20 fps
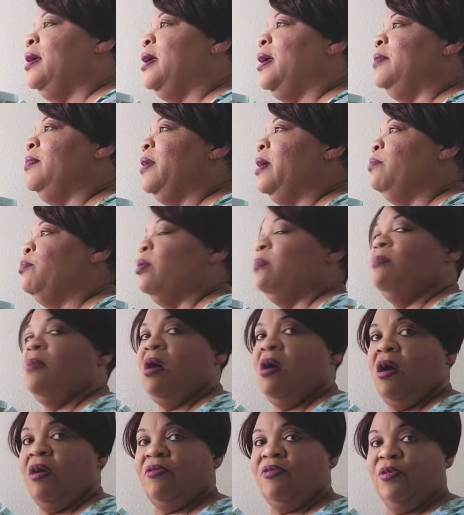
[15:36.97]
and they were
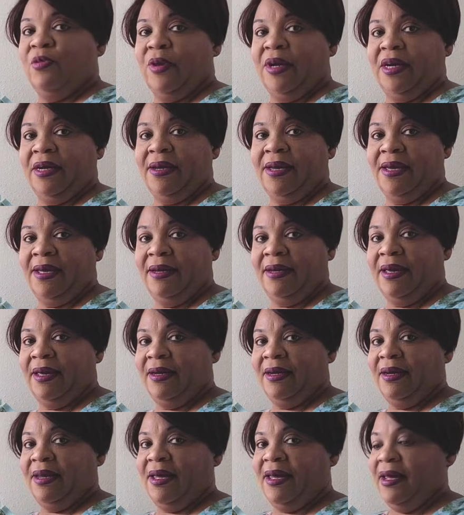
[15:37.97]
marked forty-nine
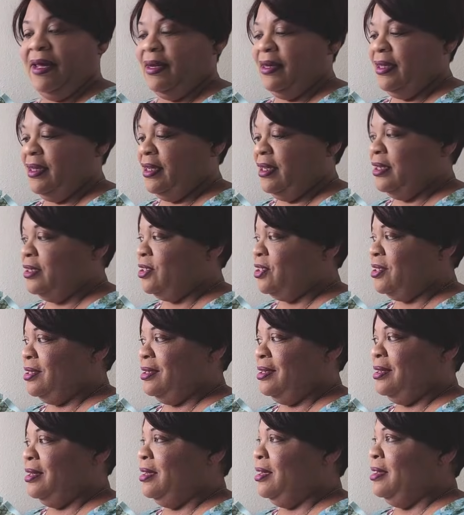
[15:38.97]
ninety-nine each.
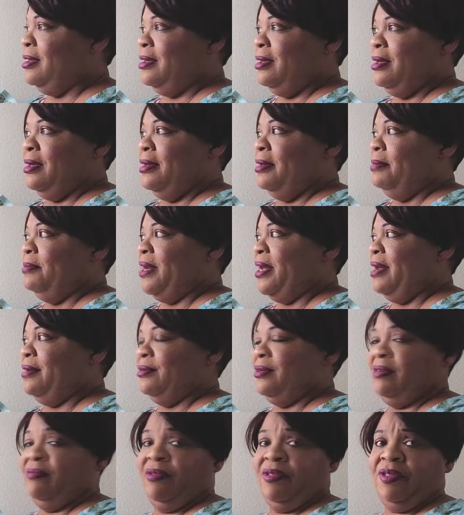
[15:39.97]
But I
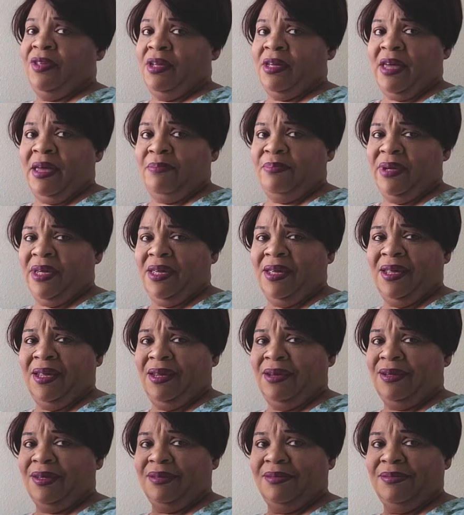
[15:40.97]
don't even think I
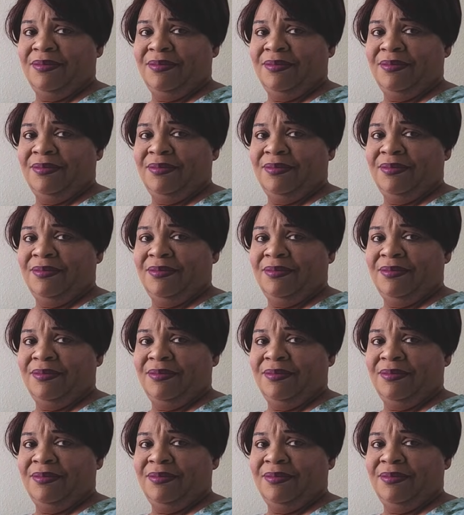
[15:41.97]
paid